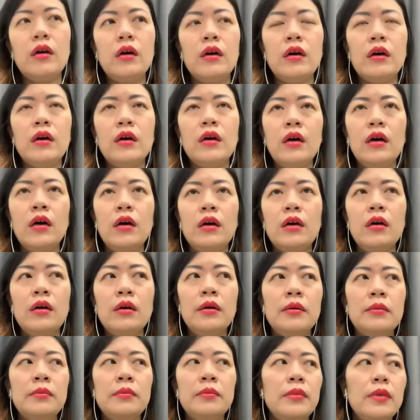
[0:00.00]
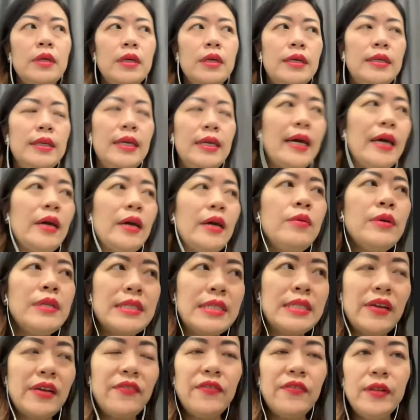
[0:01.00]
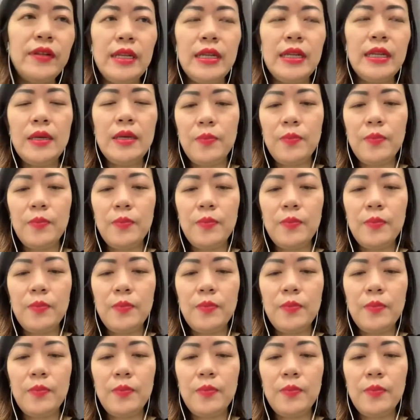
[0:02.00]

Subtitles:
Yeah, it was definitely